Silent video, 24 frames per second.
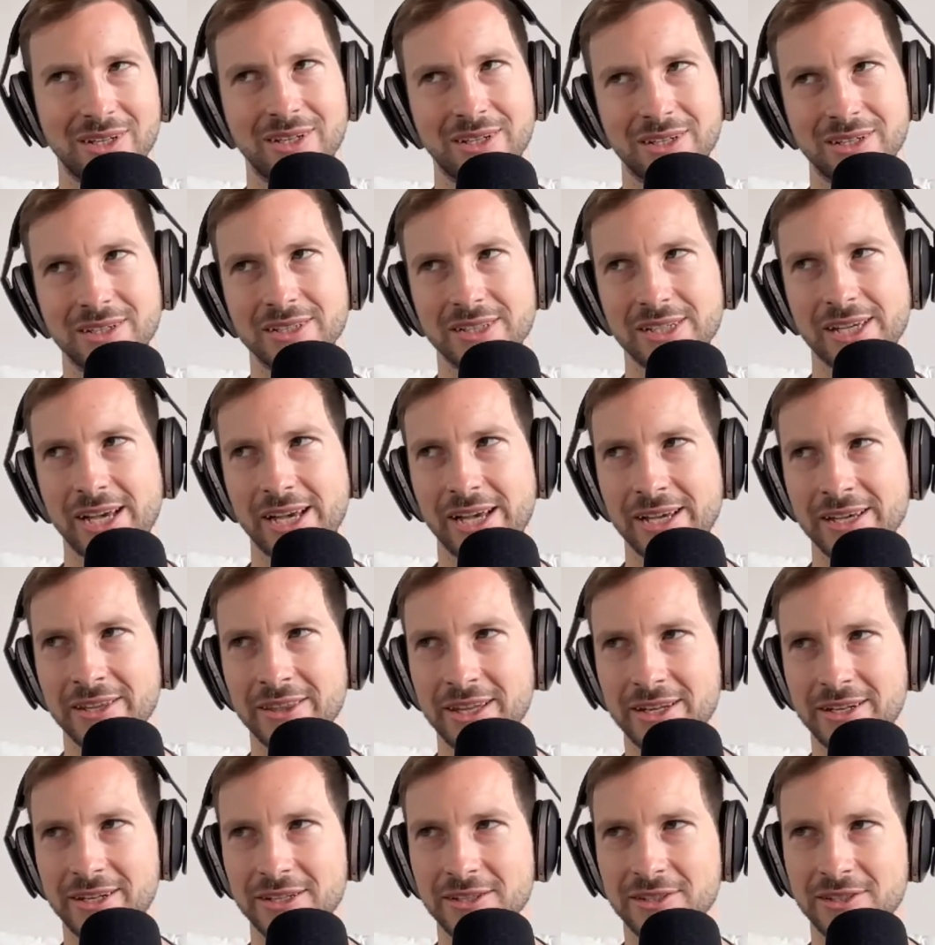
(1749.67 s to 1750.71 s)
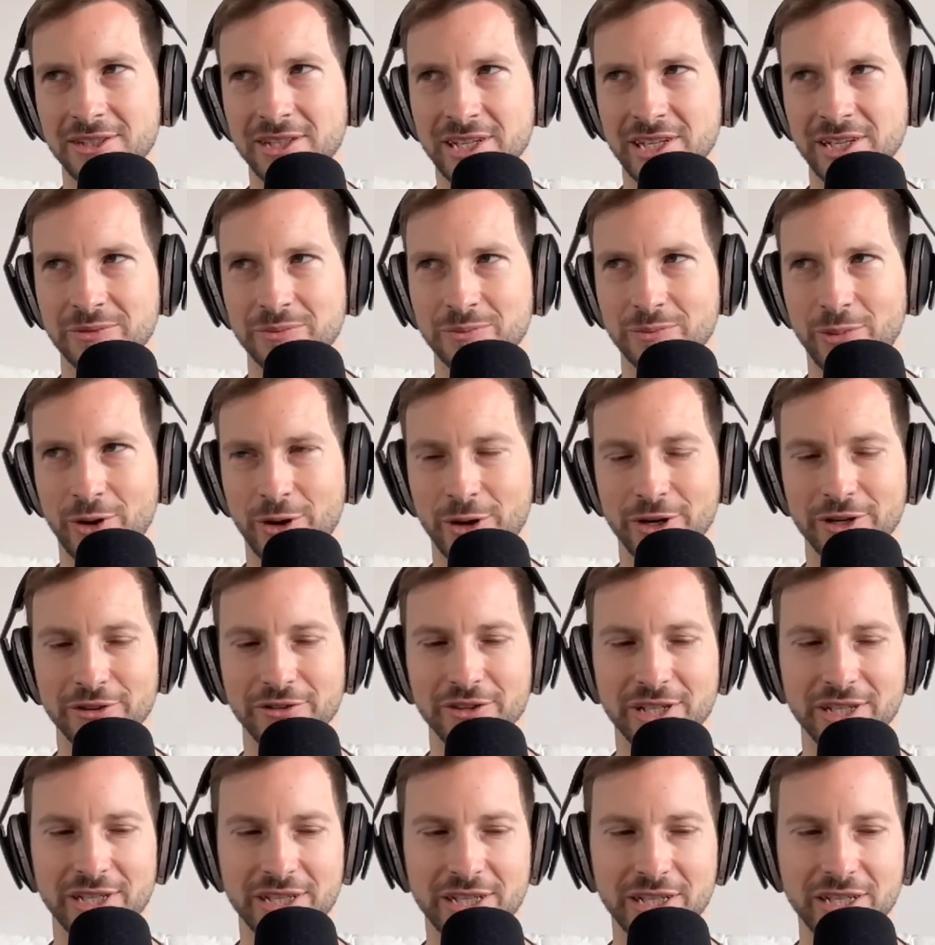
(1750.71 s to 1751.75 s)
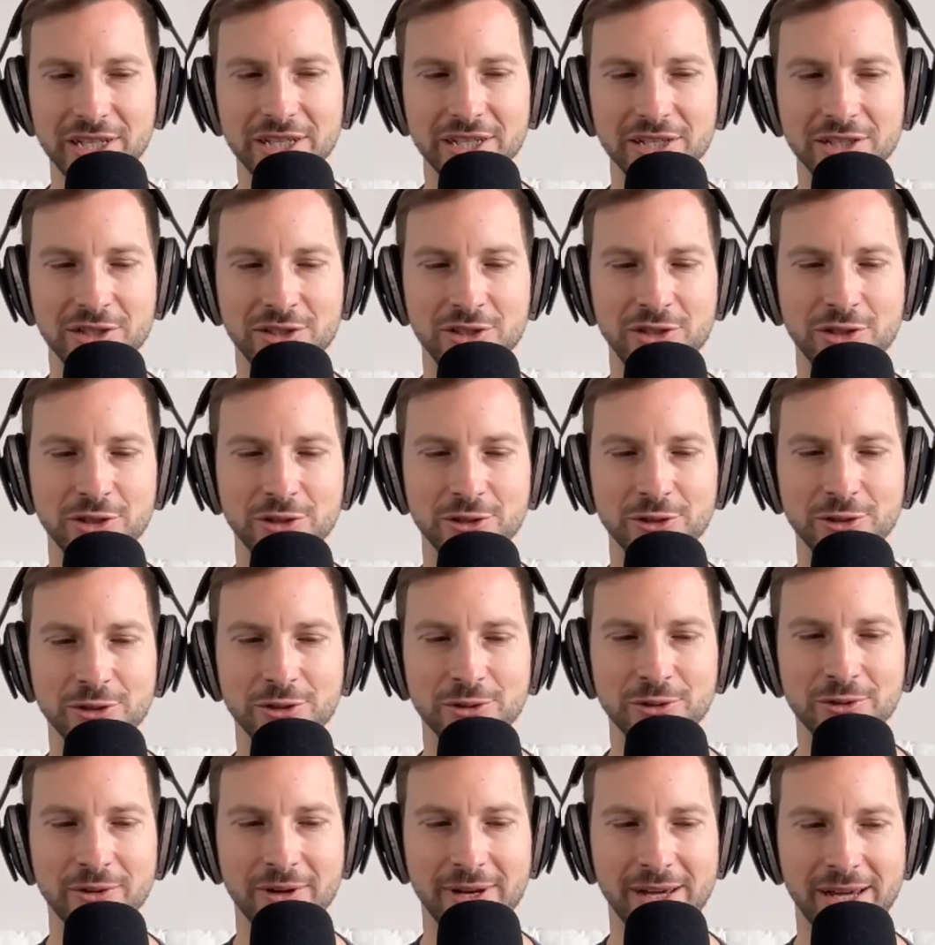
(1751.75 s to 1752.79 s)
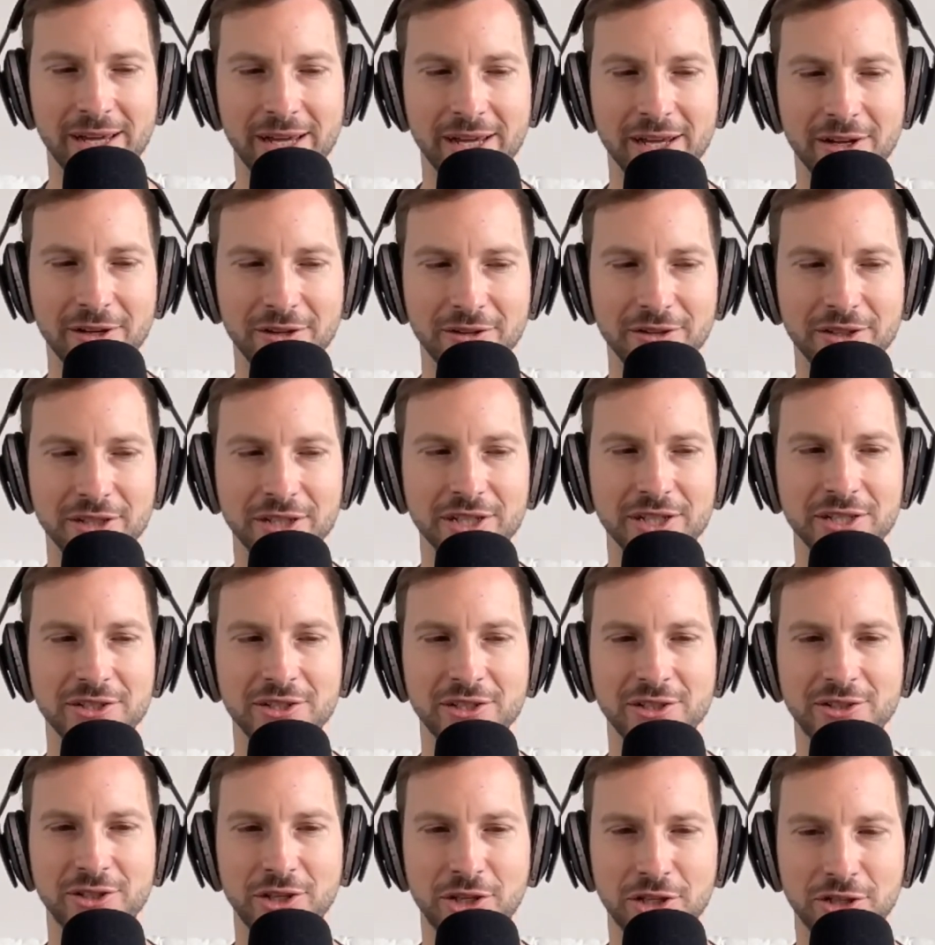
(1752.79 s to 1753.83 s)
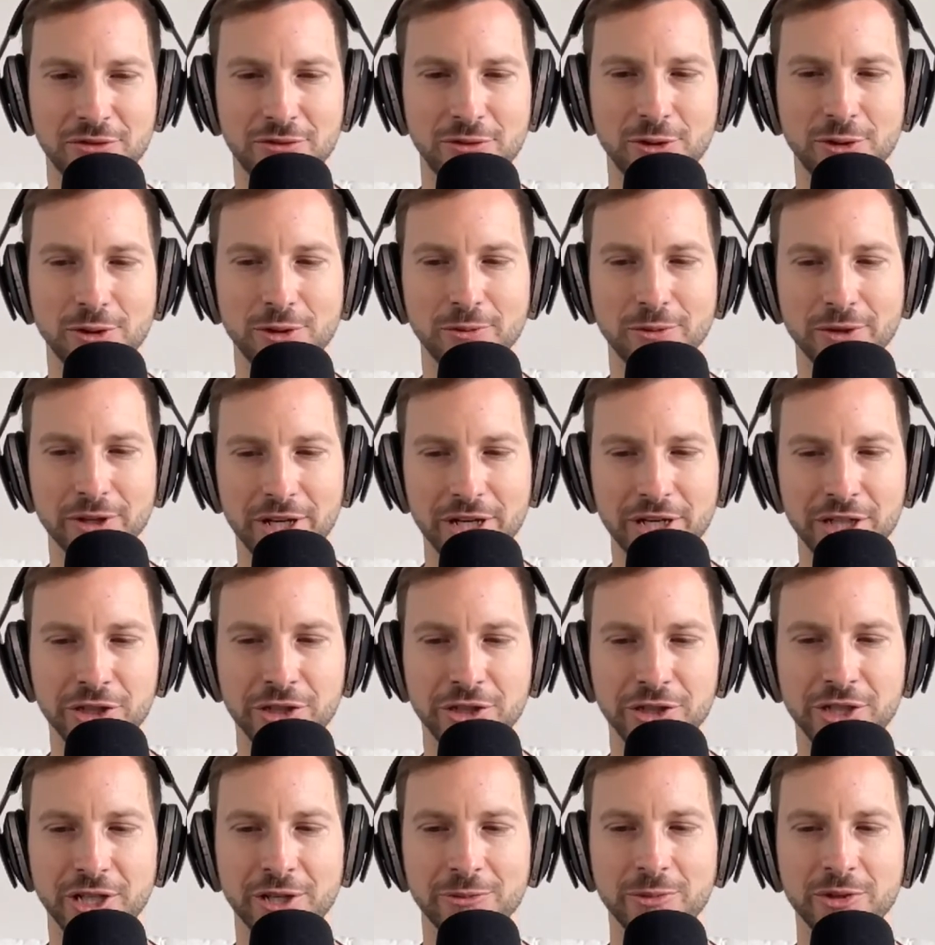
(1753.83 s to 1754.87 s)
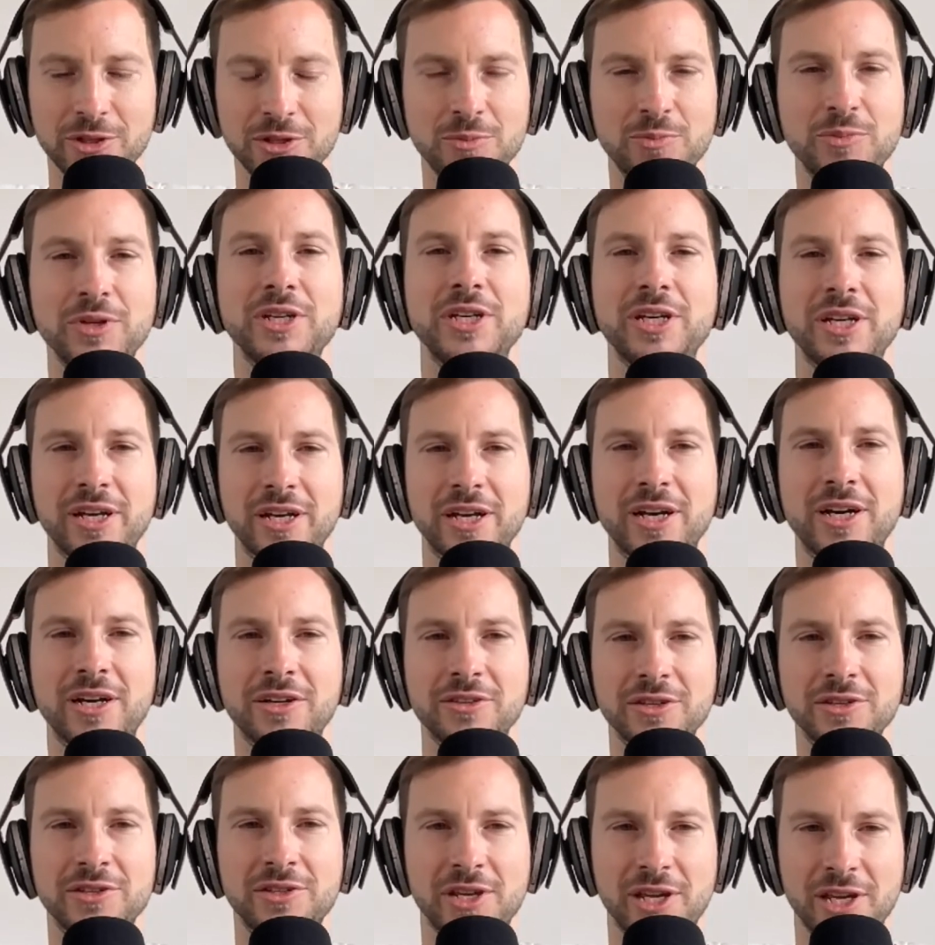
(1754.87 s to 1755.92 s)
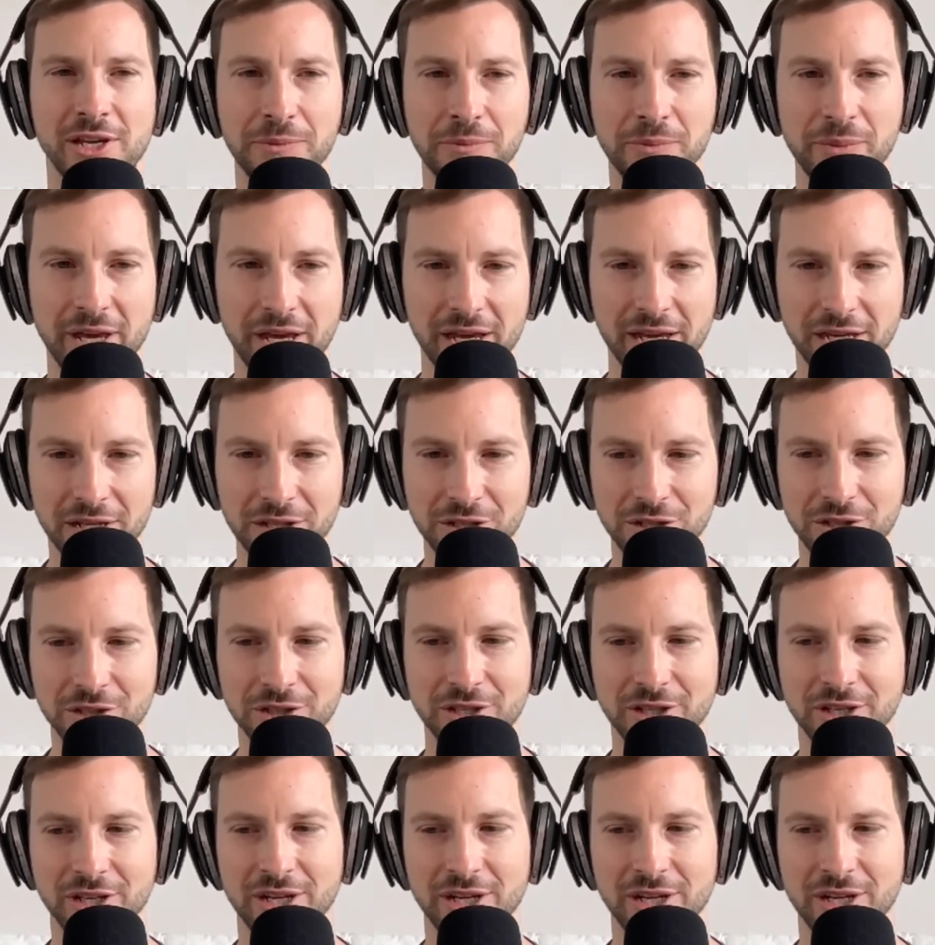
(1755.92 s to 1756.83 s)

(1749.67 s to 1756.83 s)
Yeah, and that does seem part of the keys to a healthy, successful relationship, is being on the same page